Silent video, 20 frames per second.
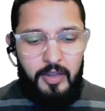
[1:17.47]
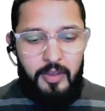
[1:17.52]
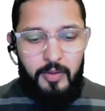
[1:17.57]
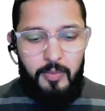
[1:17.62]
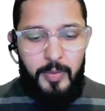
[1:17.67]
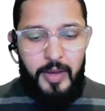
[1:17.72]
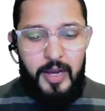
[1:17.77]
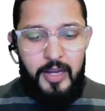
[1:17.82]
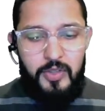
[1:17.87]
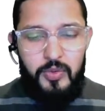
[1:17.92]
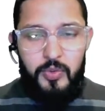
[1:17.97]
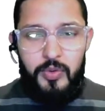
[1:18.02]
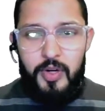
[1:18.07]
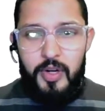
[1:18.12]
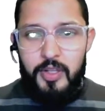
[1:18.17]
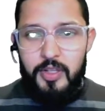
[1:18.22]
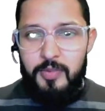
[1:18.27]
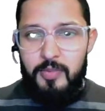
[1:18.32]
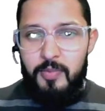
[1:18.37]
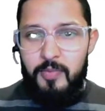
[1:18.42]
password
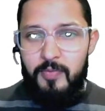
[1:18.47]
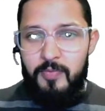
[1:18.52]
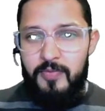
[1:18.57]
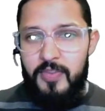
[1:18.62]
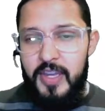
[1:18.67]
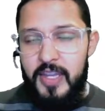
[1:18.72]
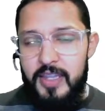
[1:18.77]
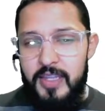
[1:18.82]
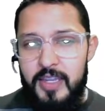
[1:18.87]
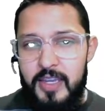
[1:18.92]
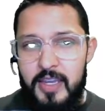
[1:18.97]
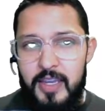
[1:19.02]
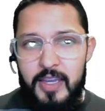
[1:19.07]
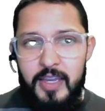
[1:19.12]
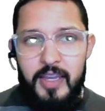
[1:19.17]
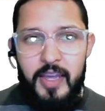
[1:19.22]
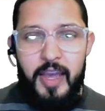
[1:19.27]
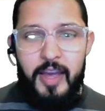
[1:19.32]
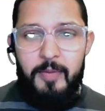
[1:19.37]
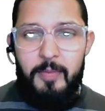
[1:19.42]
is
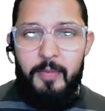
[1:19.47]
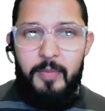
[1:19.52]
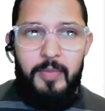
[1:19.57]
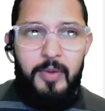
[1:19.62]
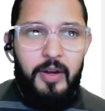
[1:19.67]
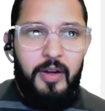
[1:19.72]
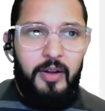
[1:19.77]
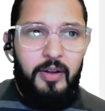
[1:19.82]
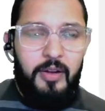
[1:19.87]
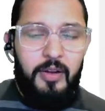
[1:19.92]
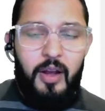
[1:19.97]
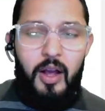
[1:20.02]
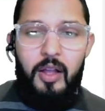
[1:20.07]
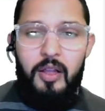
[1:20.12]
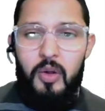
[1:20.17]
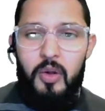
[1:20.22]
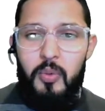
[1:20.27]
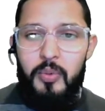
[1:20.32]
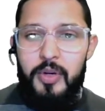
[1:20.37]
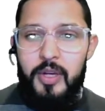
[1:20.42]
VTEM,
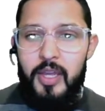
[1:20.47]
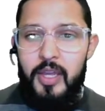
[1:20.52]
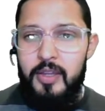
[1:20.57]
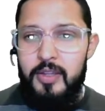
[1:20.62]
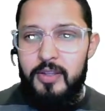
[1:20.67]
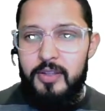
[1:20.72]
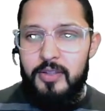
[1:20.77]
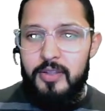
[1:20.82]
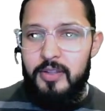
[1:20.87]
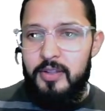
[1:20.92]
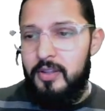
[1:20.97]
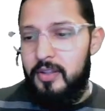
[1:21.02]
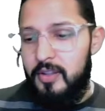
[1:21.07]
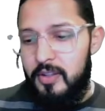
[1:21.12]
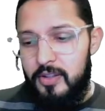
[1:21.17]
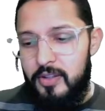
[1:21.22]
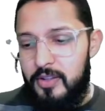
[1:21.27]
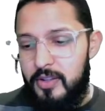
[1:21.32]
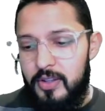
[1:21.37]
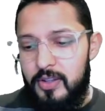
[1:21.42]
all lowercase.
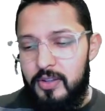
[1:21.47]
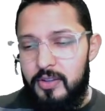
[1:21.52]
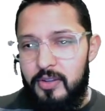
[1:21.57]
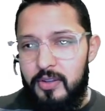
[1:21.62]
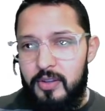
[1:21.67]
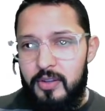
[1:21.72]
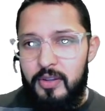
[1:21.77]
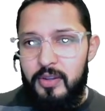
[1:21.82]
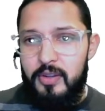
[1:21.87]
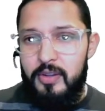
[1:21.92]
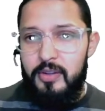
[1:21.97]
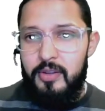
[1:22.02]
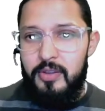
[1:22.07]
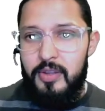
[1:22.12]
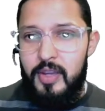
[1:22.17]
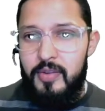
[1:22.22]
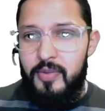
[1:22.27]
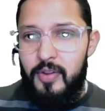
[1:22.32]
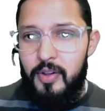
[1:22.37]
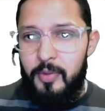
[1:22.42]
This is the
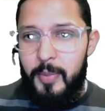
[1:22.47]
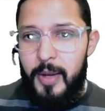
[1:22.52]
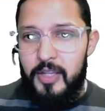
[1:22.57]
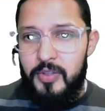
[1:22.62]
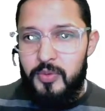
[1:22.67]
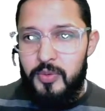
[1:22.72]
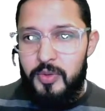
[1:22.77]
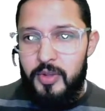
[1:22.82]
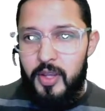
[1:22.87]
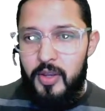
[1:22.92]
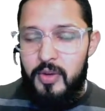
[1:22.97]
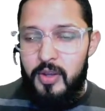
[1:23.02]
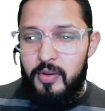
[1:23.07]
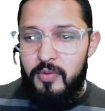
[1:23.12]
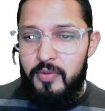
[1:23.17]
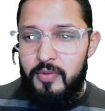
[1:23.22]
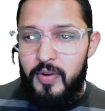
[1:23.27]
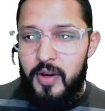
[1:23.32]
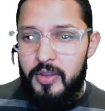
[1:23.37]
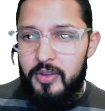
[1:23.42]
default password that you
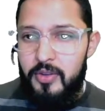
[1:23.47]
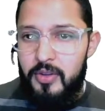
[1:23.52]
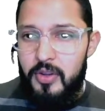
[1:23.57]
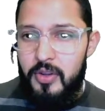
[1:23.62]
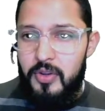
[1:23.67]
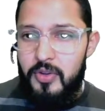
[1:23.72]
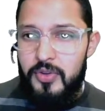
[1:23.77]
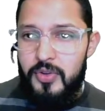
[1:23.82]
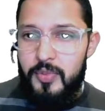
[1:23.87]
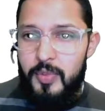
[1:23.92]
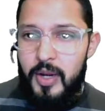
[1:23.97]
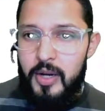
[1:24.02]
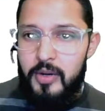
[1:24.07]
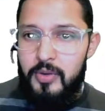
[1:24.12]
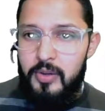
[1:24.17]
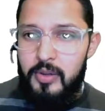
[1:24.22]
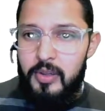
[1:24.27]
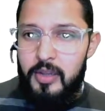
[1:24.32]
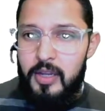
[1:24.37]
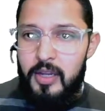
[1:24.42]
can find in the user
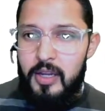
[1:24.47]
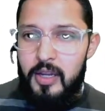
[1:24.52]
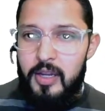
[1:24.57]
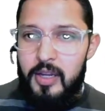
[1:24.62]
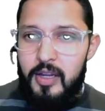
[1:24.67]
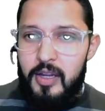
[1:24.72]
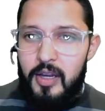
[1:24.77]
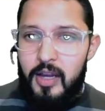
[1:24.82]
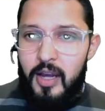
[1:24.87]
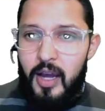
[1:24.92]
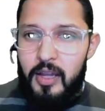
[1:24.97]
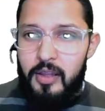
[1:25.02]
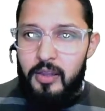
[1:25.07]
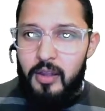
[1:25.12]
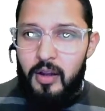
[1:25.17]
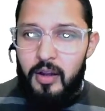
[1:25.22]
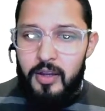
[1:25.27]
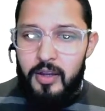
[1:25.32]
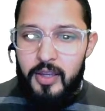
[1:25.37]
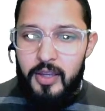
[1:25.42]
manual. I
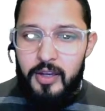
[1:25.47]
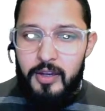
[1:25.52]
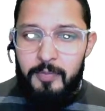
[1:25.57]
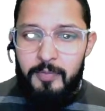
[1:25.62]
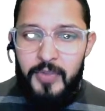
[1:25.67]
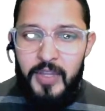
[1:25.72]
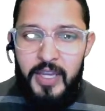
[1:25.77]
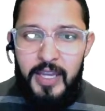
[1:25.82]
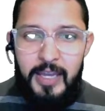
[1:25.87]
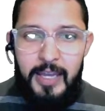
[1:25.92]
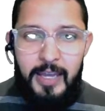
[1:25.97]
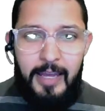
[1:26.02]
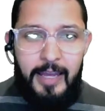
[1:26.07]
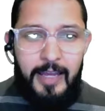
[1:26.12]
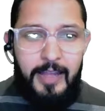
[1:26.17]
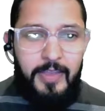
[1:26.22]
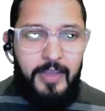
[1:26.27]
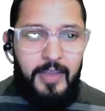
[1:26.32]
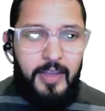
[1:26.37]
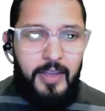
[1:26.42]
log in,
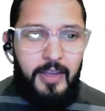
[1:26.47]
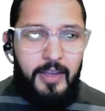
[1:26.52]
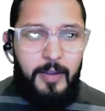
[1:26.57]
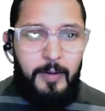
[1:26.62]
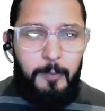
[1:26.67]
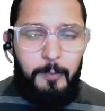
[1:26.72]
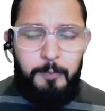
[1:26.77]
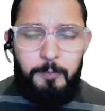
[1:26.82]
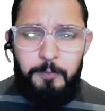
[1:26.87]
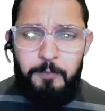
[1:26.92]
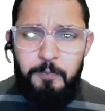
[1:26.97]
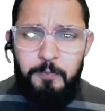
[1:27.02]
and then